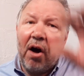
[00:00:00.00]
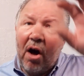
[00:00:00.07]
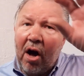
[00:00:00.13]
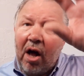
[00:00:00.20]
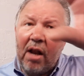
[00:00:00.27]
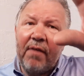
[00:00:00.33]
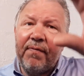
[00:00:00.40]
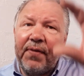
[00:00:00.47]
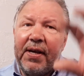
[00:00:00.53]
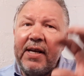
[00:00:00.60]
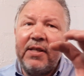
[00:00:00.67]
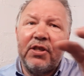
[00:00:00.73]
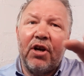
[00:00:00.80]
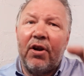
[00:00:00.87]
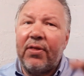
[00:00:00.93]
All of
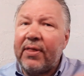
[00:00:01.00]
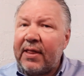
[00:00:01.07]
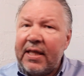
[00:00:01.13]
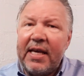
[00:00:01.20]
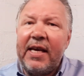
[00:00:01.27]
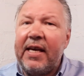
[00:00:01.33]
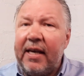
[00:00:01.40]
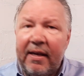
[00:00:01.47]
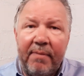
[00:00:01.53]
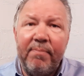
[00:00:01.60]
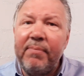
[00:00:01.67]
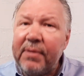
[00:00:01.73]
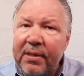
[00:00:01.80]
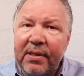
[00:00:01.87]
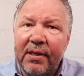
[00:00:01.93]
these are
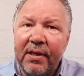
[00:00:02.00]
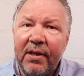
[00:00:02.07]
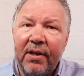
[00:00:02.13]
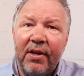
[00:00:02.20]
themes.